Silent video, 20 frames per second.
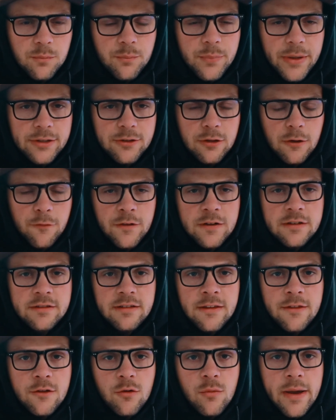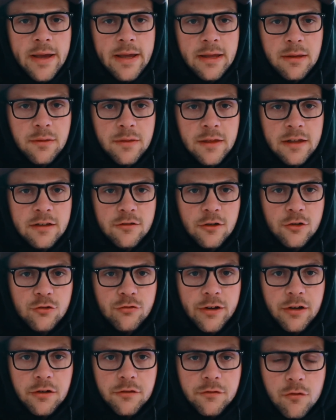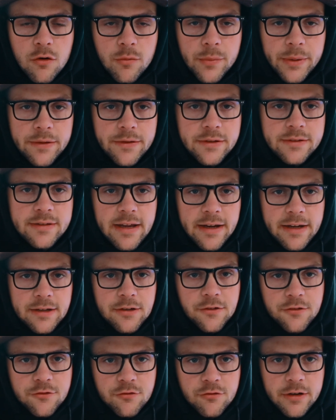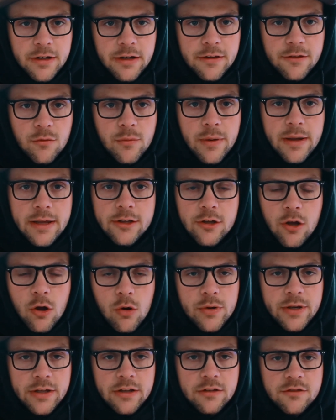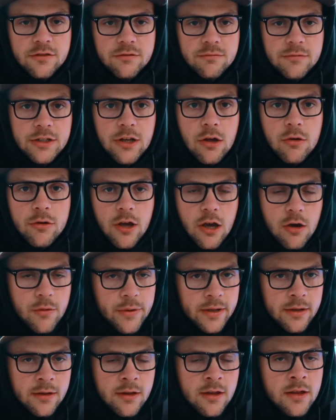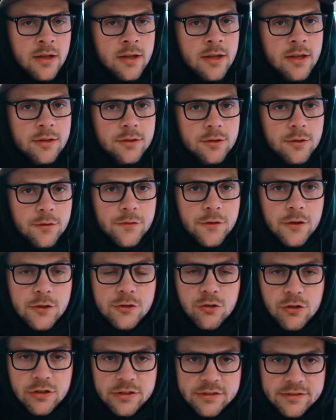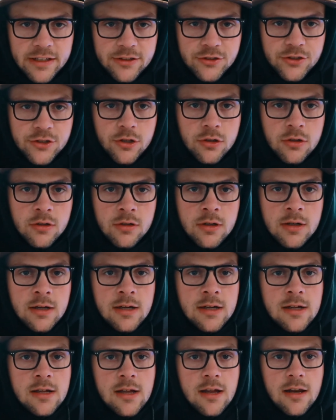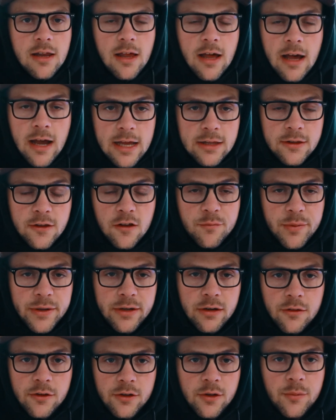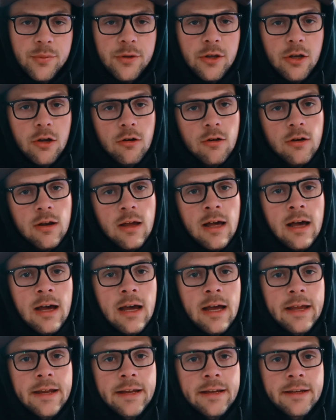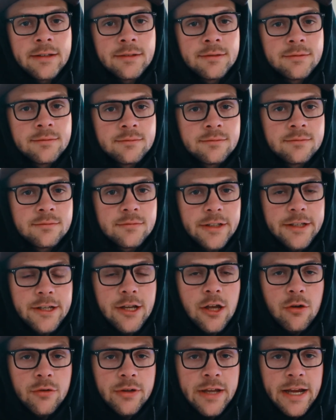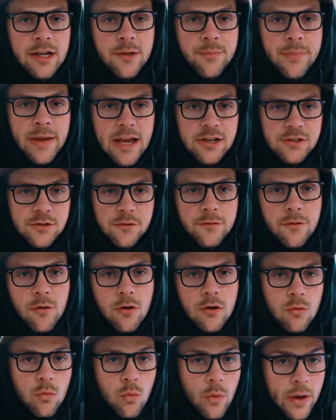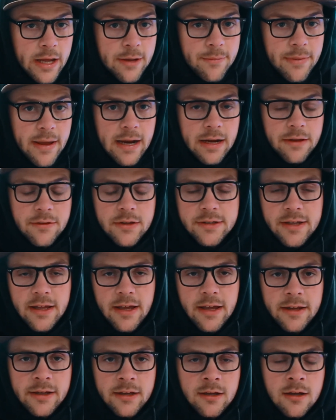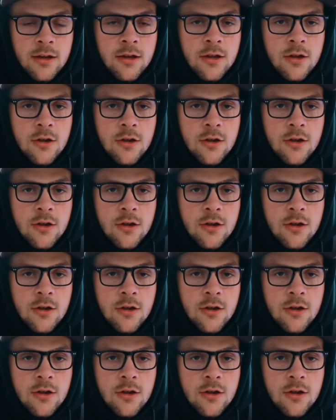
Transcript: Big difference in the way things are transforming in the tech industry, in the way coding is, you know, going. The future is digital. I love being on the computer. I, you know, gained a passion for it way back in the day